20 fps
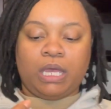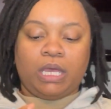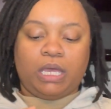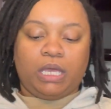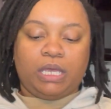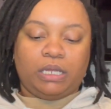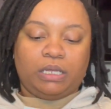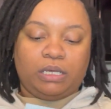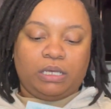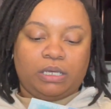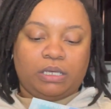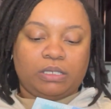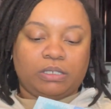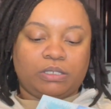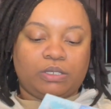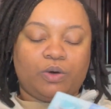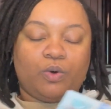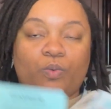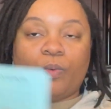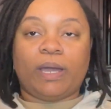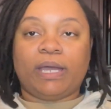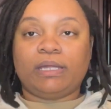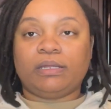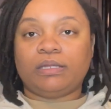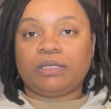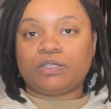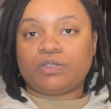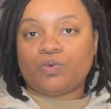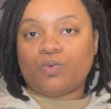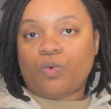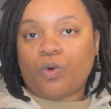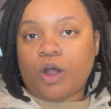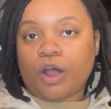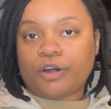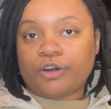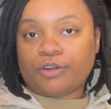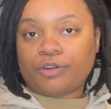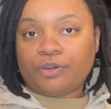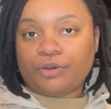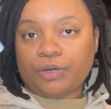It is the Weightless
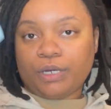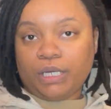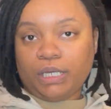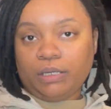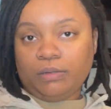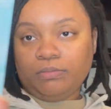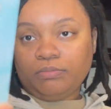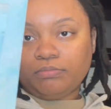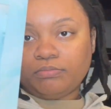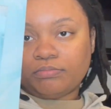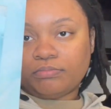Water Cream.